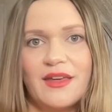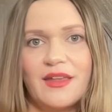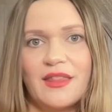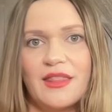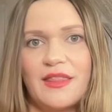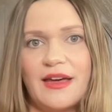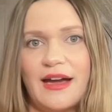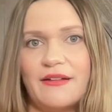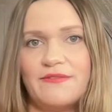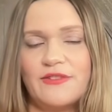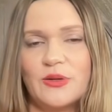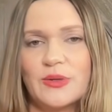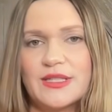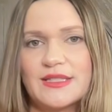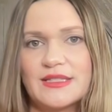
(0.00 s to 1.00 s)
that
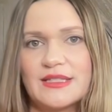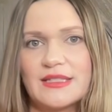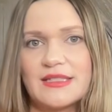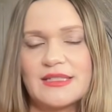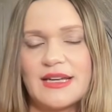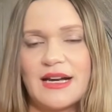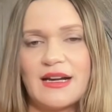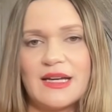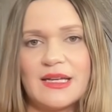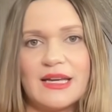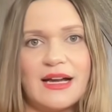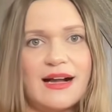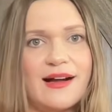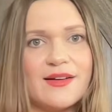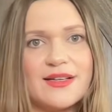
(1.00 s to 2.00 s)
focuses on
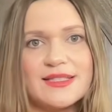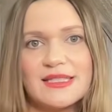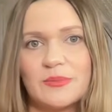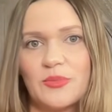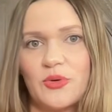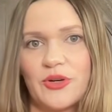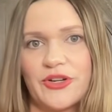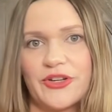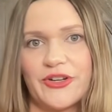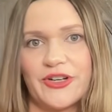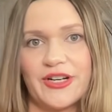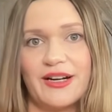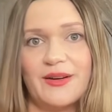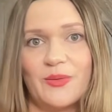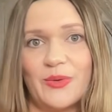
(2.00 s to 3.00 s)
how to support your
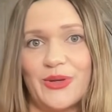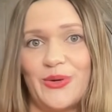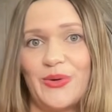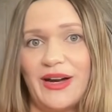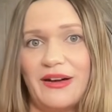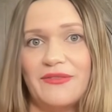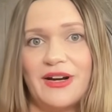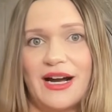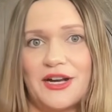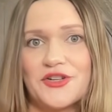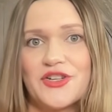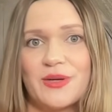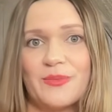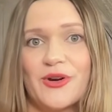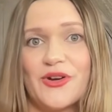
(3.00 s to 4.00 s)
gut when you have
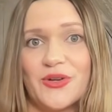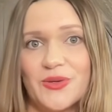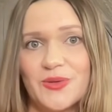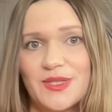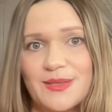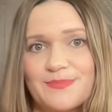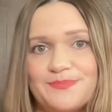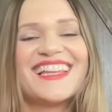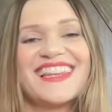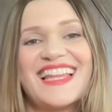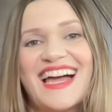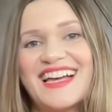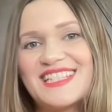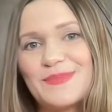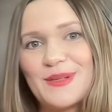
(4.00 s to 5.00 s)
Hashimoto's.
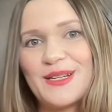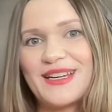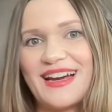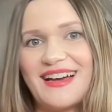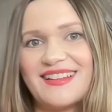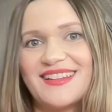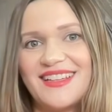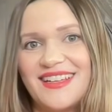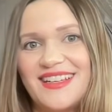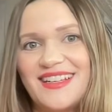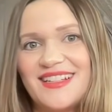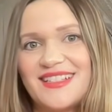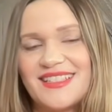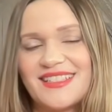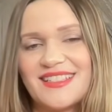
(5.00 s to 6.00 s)
Last but not
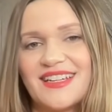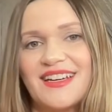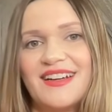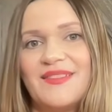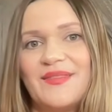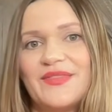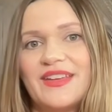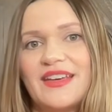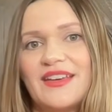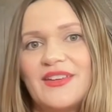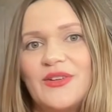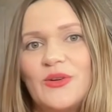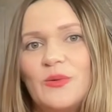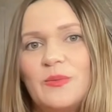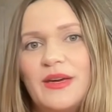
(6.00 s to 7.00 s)
least,
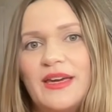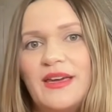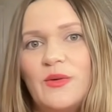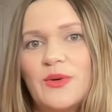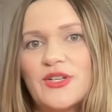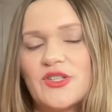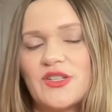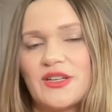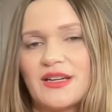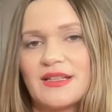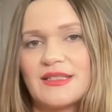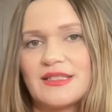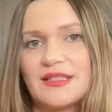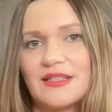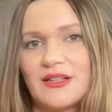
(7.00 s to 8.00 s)
you may wish to
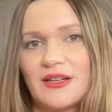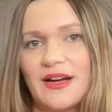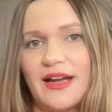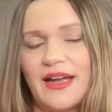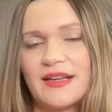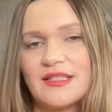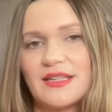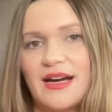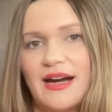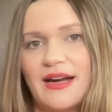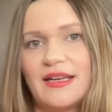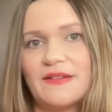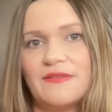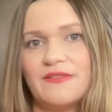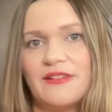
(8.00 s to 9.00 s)
consider anti
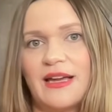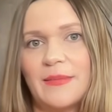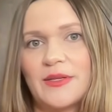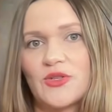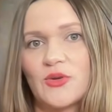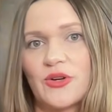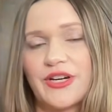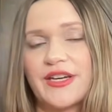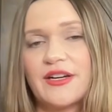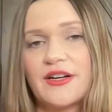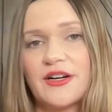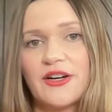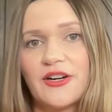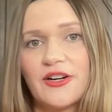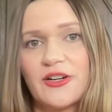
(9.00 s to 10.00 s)
inflammatory
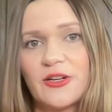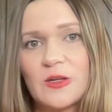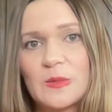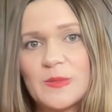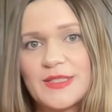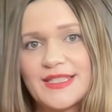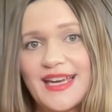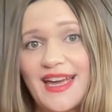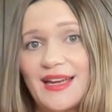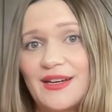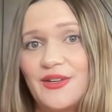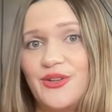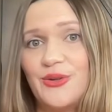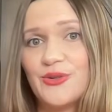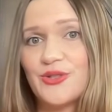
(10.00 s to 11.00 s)
herbs
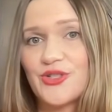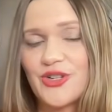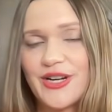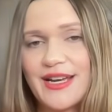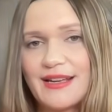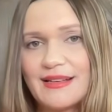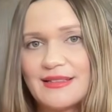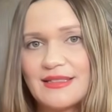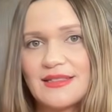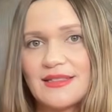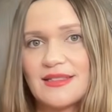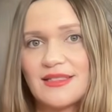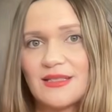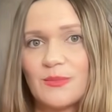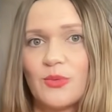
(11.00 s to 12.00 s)
and nutrients to
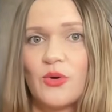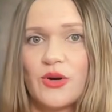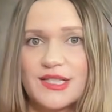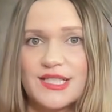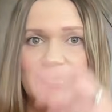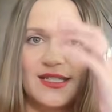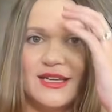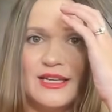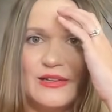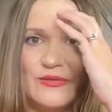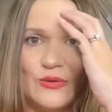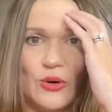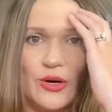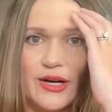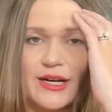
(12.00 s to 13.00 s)
support
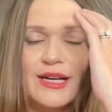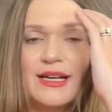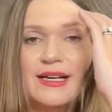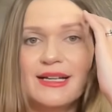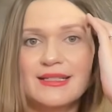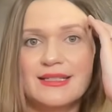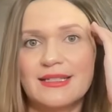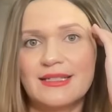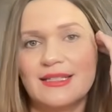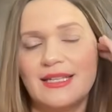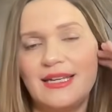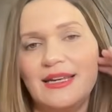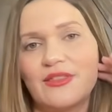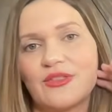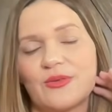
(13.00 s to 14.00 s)
T4 to
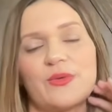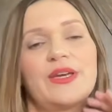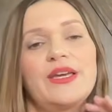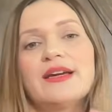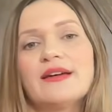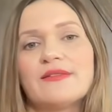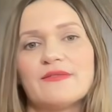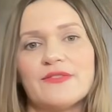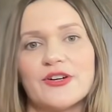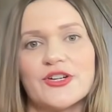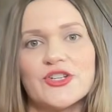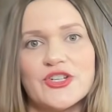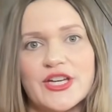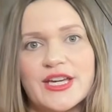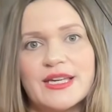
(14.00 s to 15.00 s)
T3
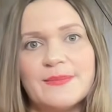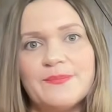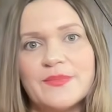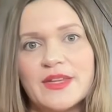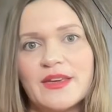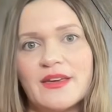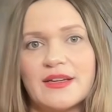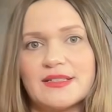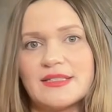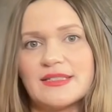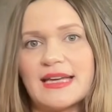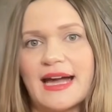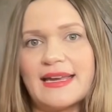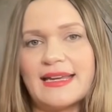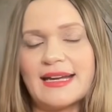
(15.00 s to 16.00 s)
conversion.
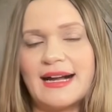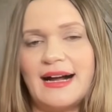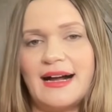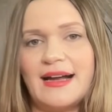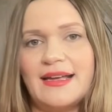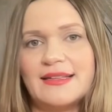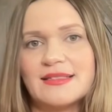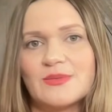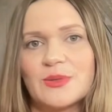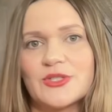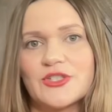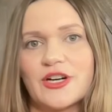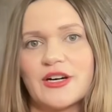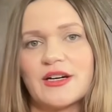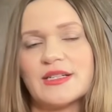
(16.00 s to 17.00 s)
Cytokines,
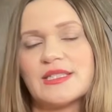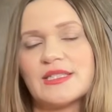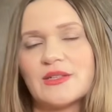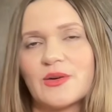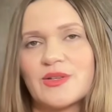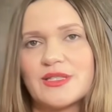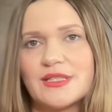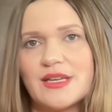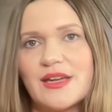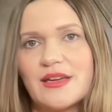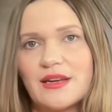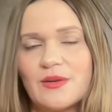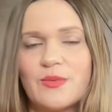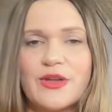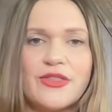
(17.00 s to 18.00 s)
which are
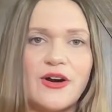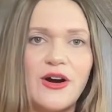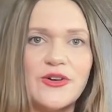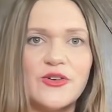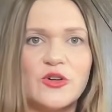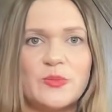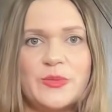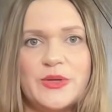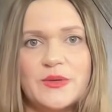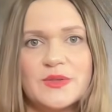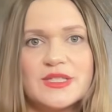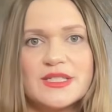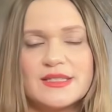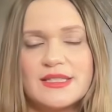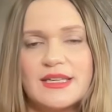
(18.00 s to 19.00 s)
associated with autoimmune
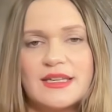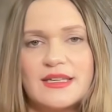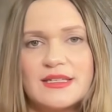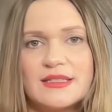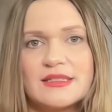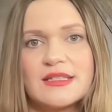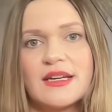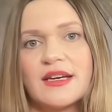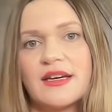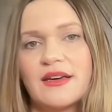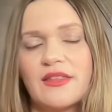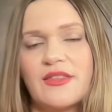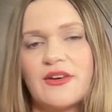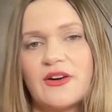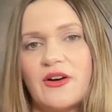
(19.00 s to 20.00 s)
disease,
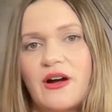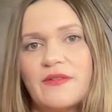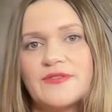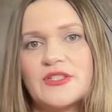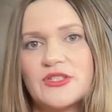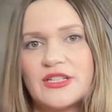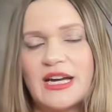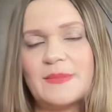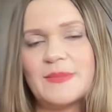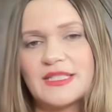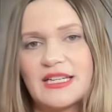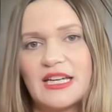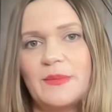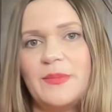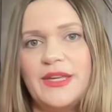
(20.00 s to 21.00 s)
they're oftentimes
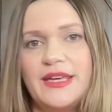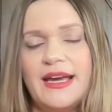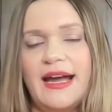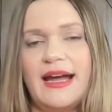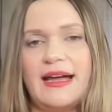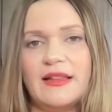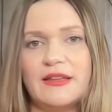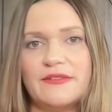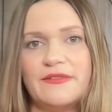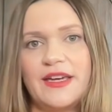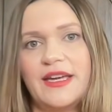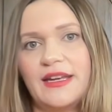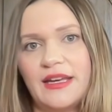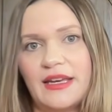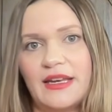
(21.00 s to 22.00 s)
going to be
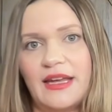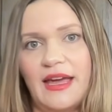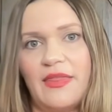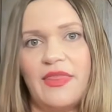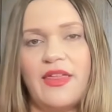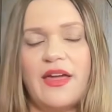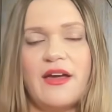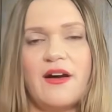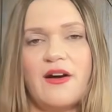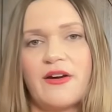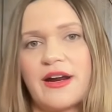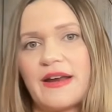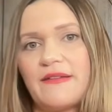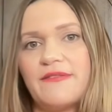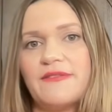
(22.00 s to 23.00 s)
elevated and they are
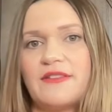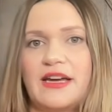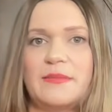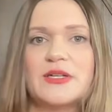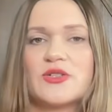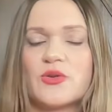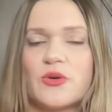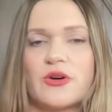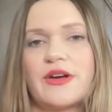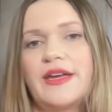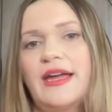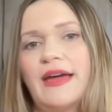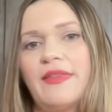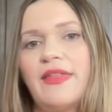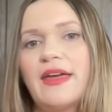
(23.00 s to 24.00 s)

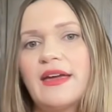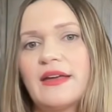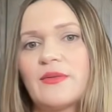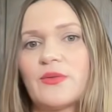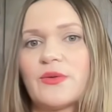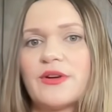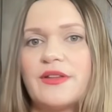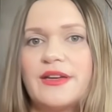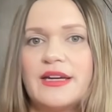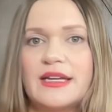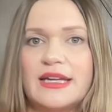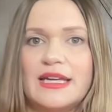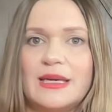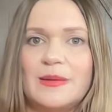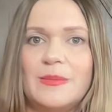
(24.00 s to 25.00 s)
inflammatory and they can really
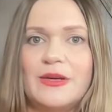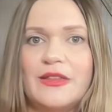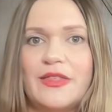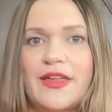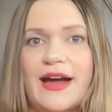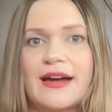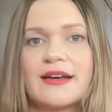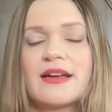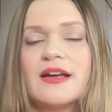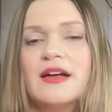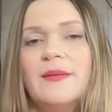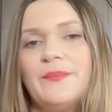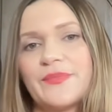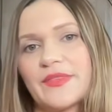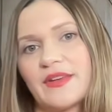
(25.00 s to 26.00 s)
inhibit that
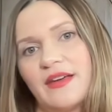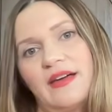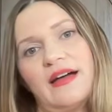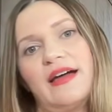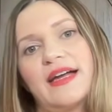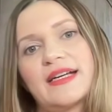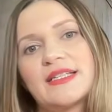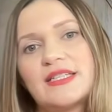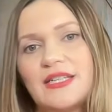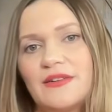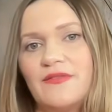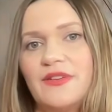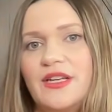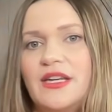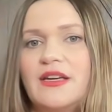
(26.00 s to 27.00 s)

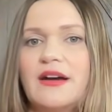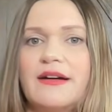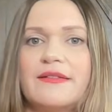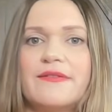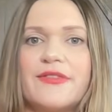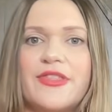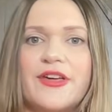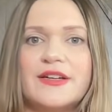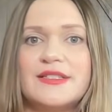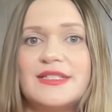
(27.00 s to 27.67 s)
activity of the